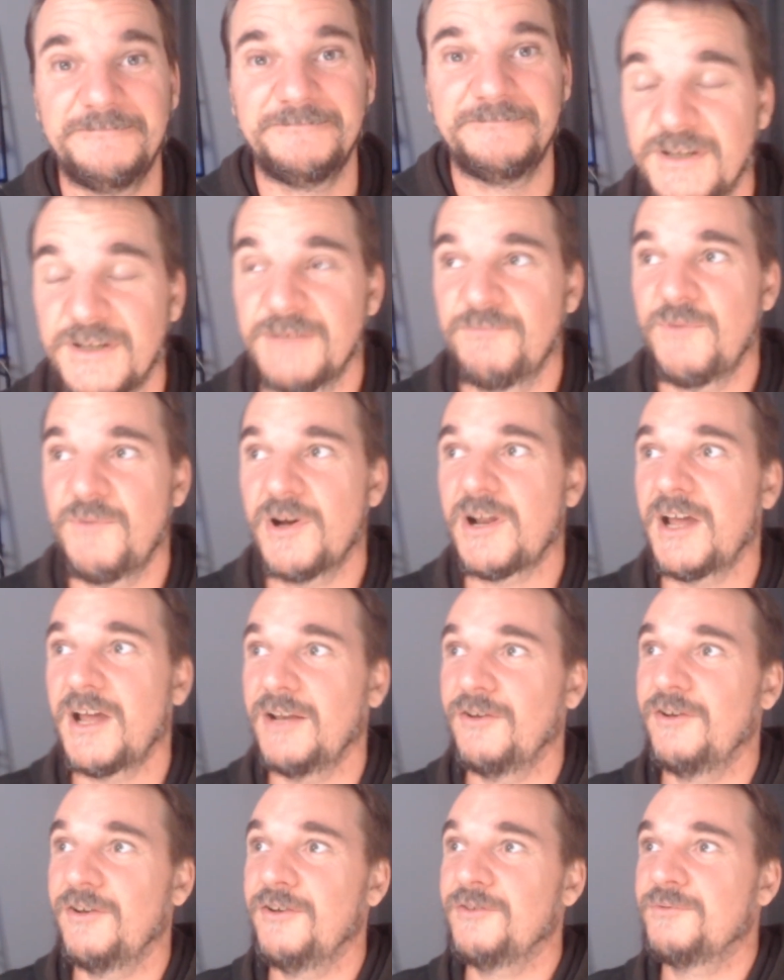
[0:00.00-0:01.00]
What I
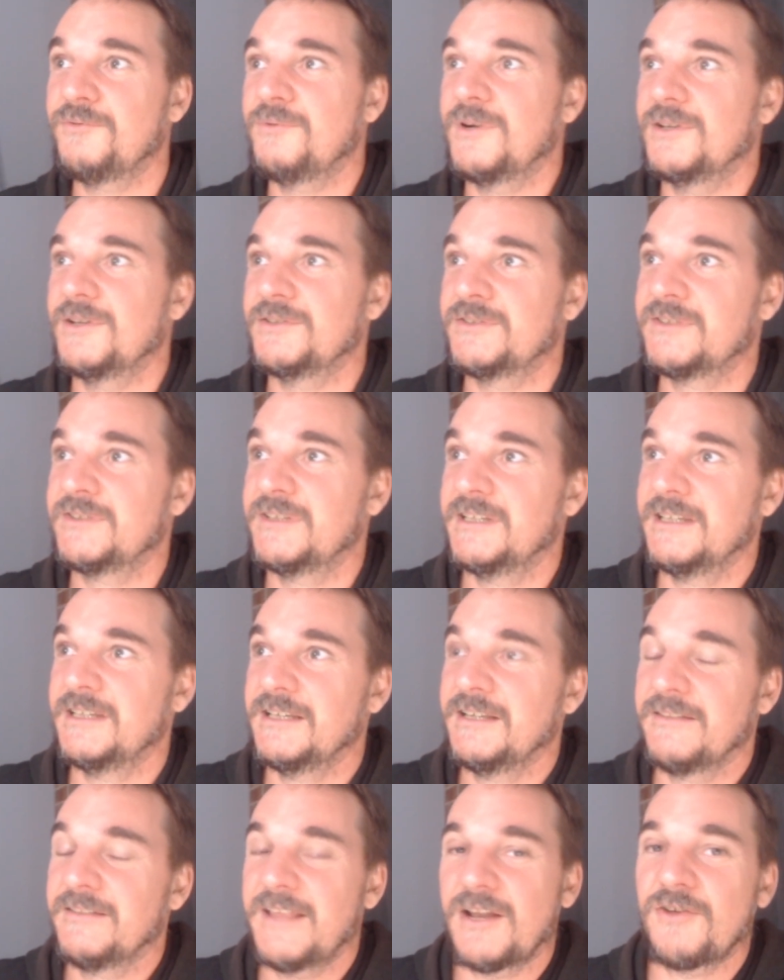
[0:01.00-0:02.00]
learnt was
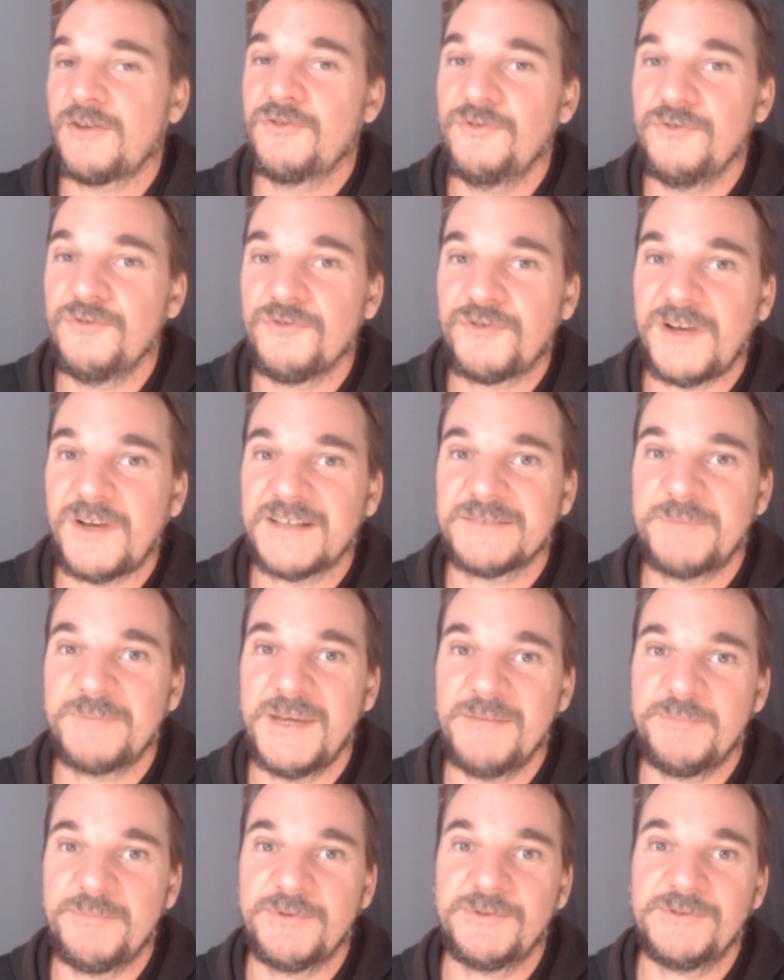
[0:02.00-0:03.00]
that I couldn't trust
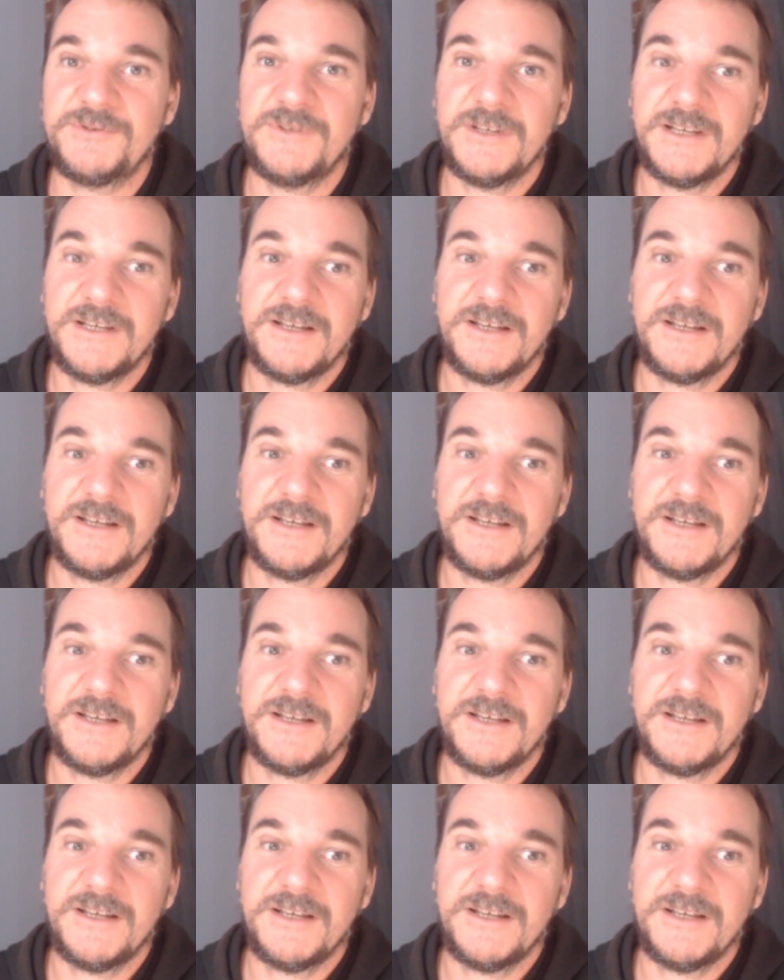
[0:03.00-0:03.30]
people.